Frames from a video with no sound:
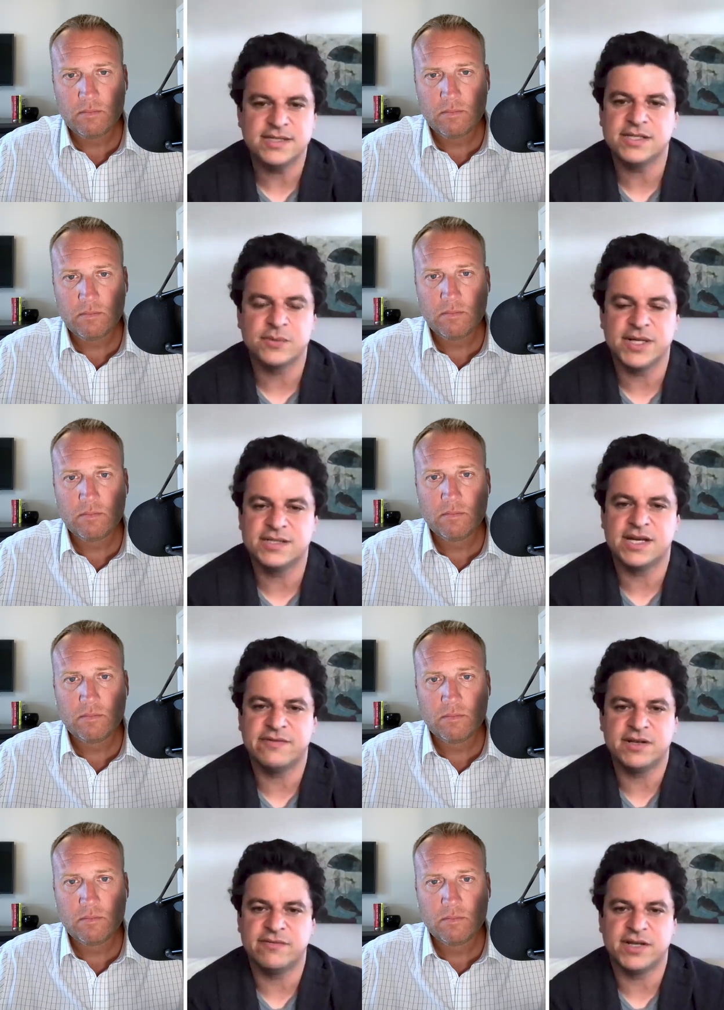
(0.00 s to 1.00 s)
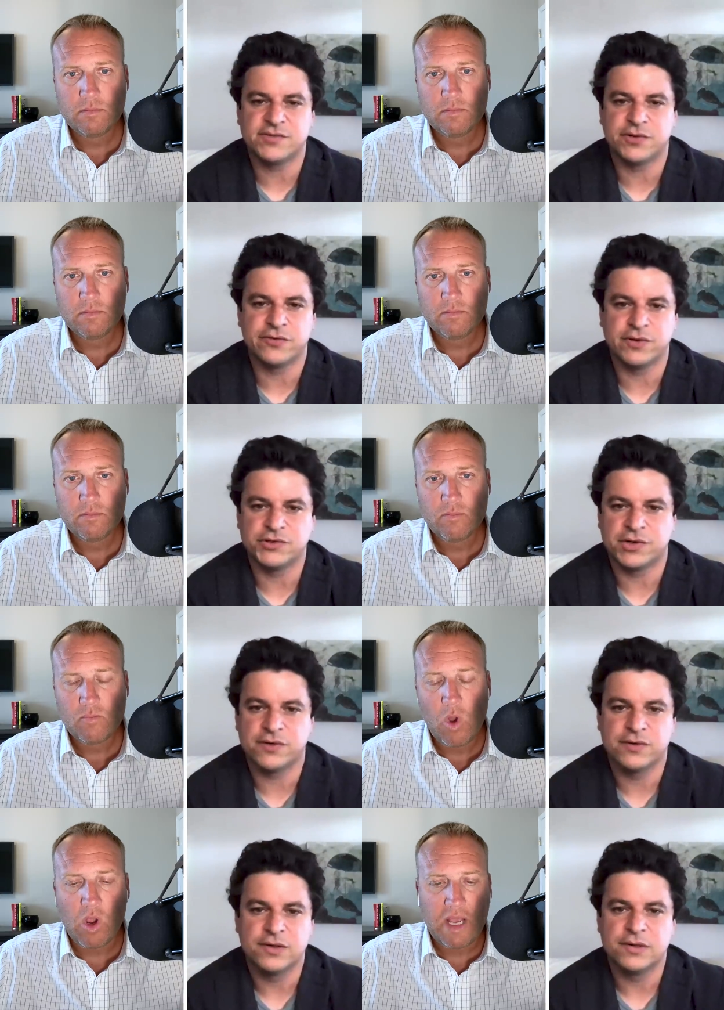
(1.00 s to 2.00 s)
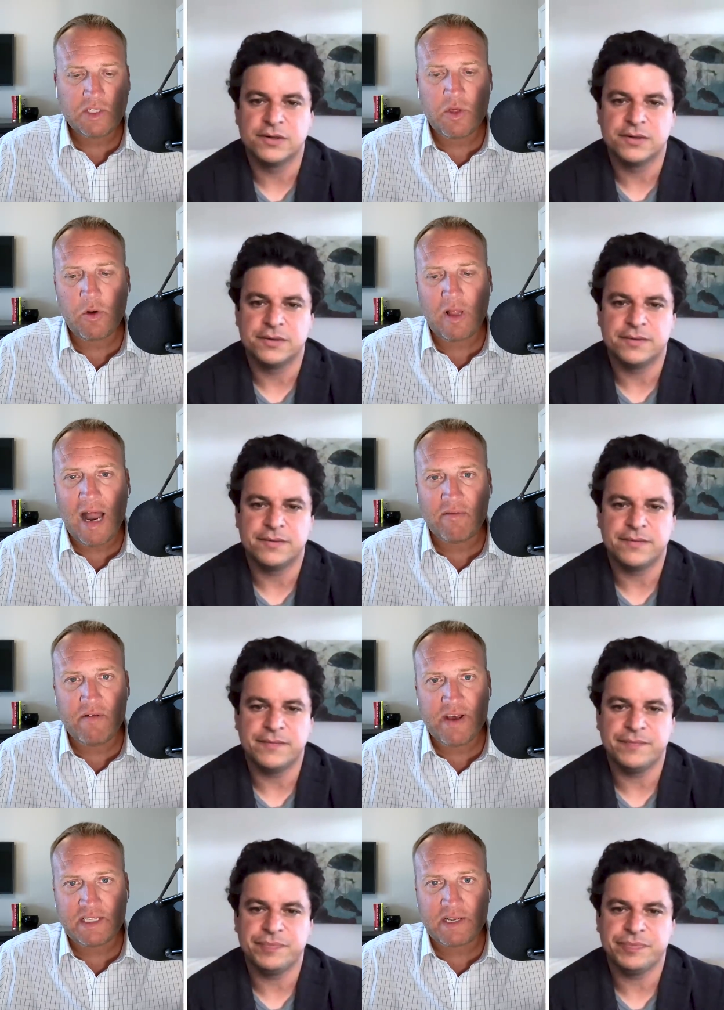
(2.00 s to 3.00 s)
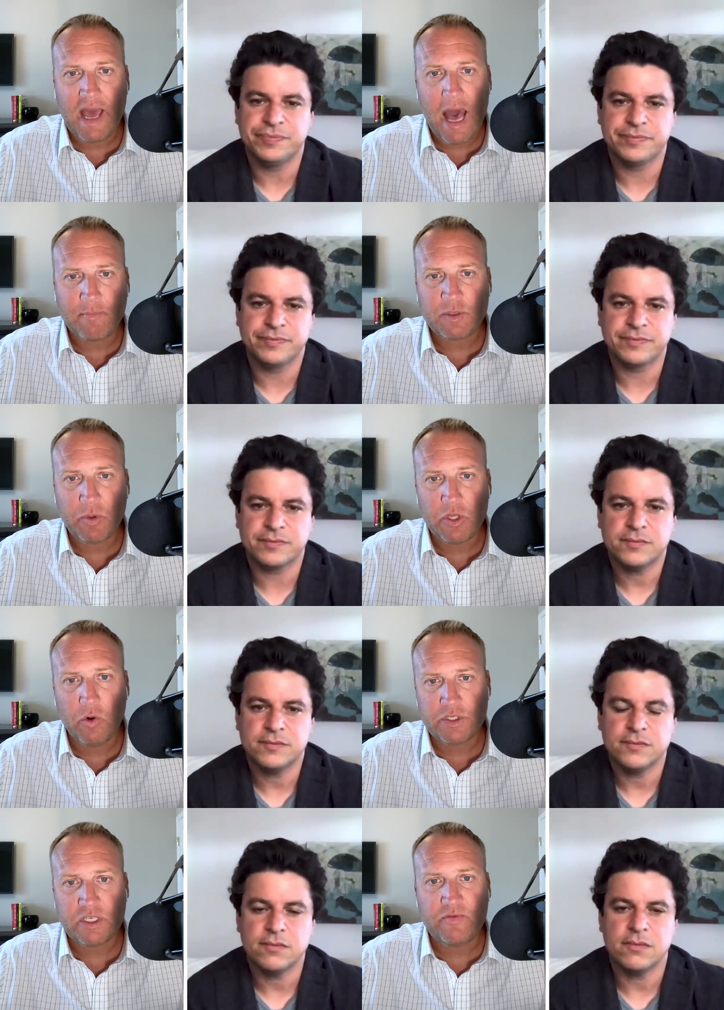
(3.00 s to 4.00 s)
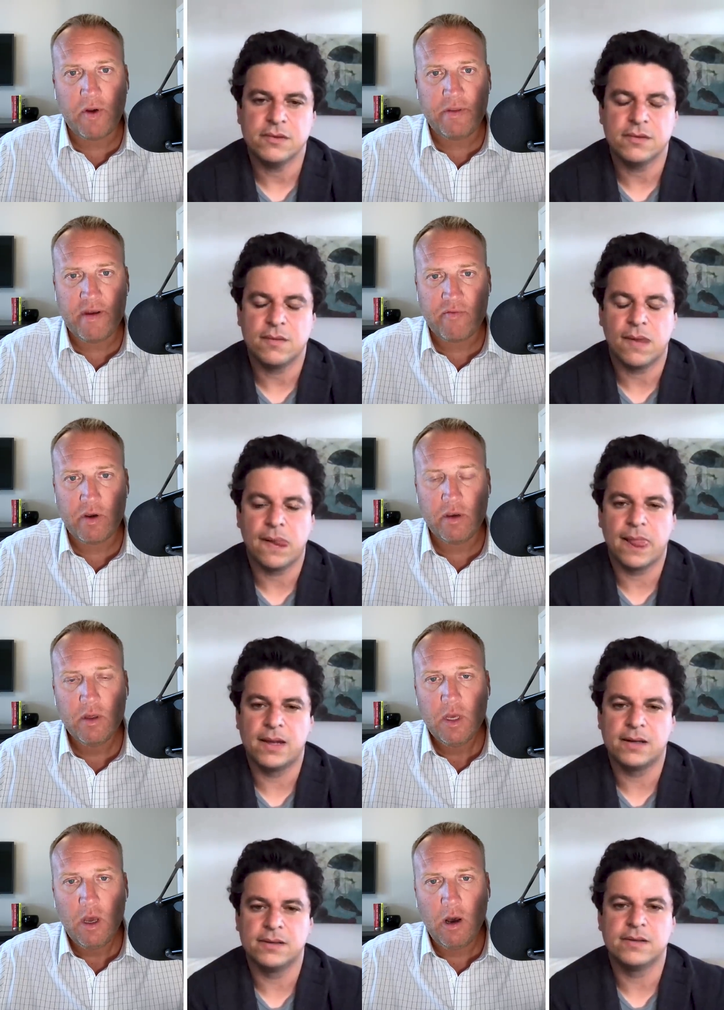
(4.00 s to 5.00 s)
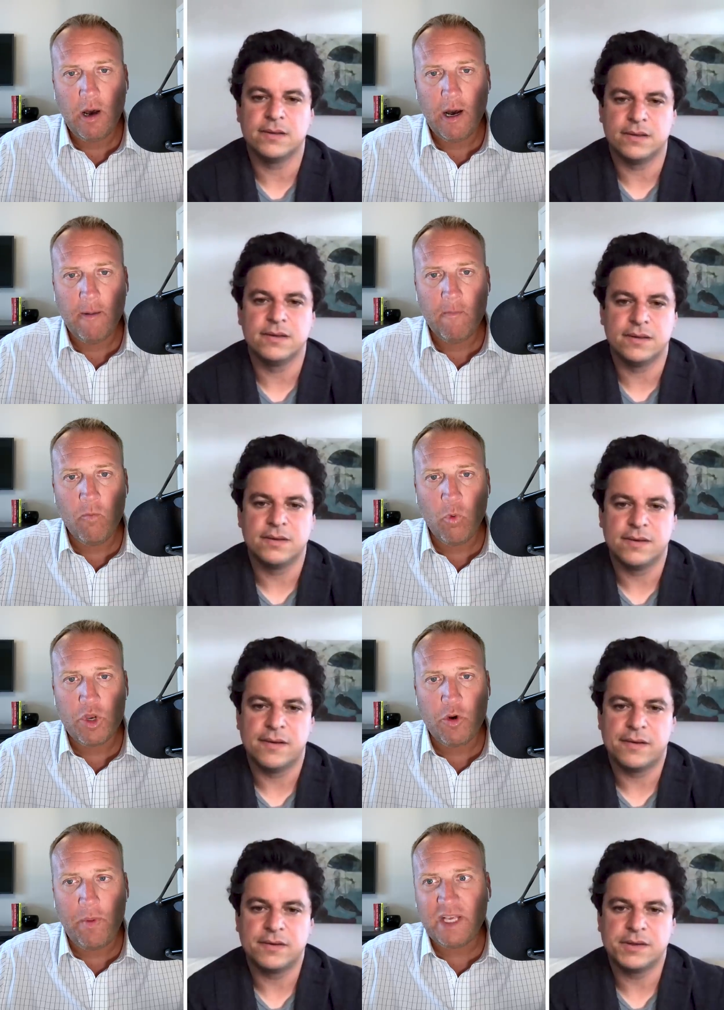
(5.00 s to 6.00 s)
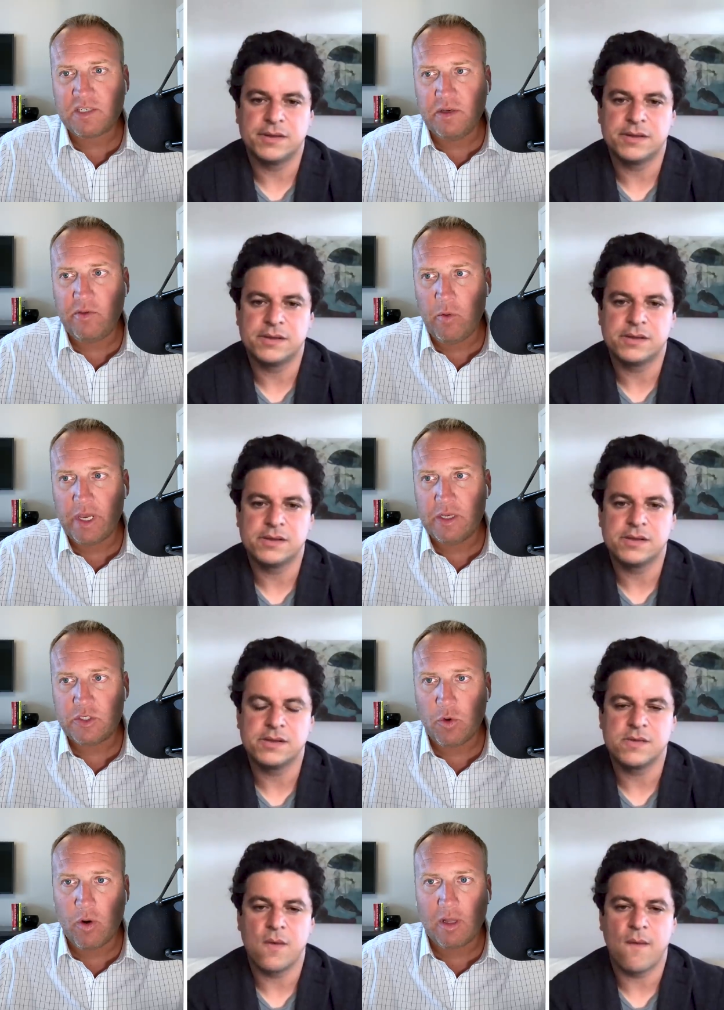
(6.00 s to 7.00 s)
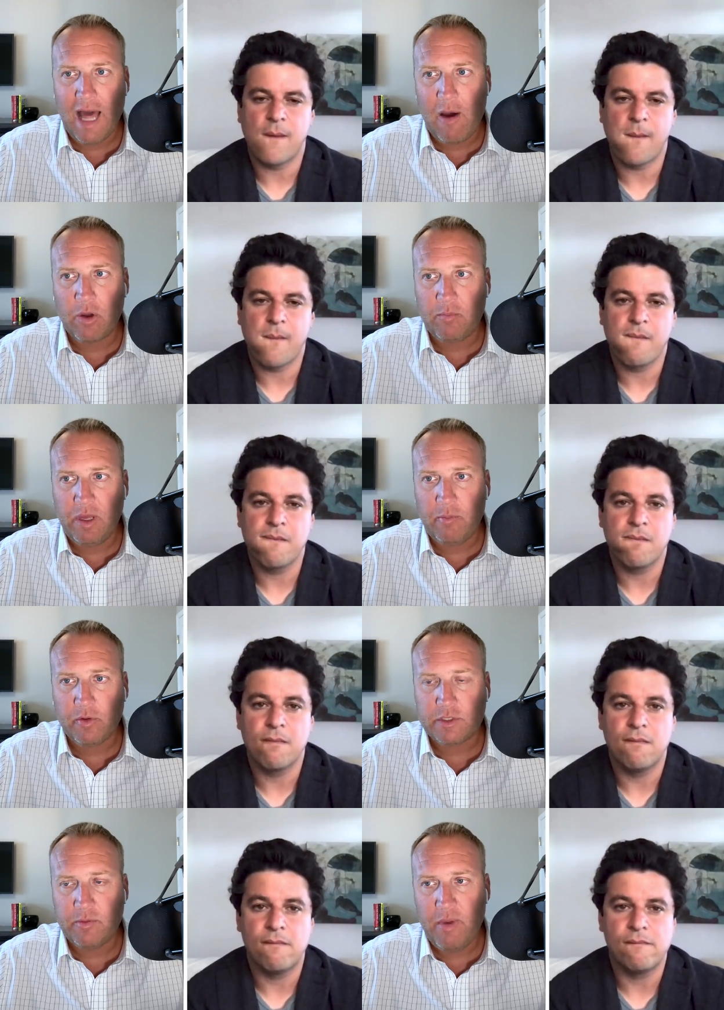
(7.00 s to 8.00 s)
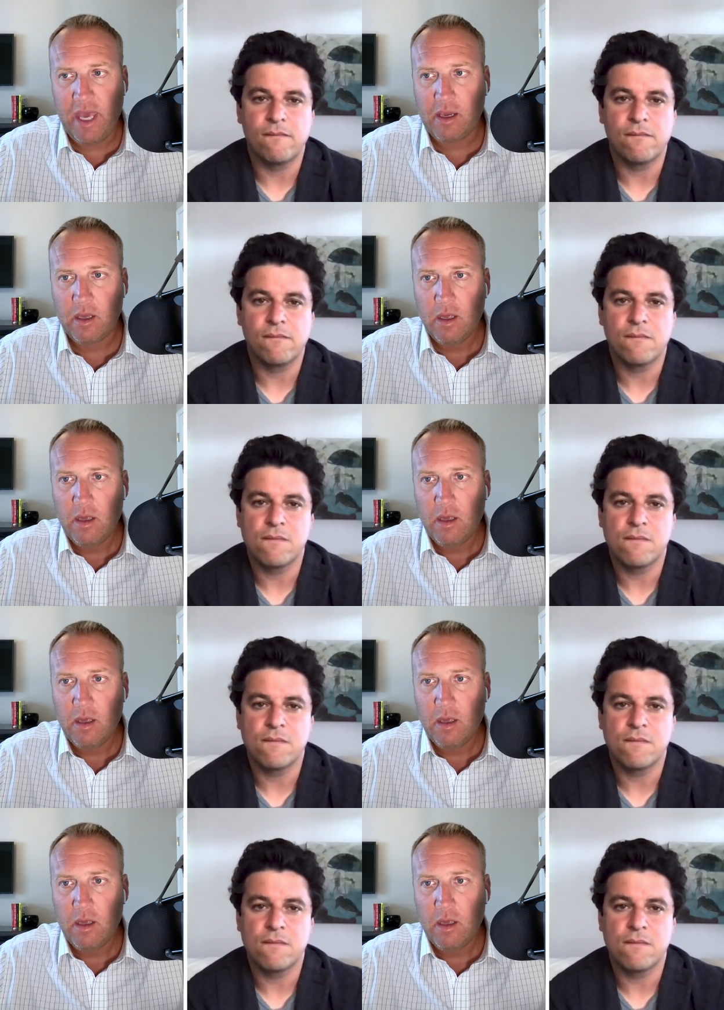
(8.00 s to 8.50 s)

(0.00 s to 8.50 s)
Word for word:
Speaker 1: easiest way to save and invest for your future. Okay, so there are a lot of
Speaker 2: investing apps, but yours is very different. Um, what you're basically doing is you're allowing people to make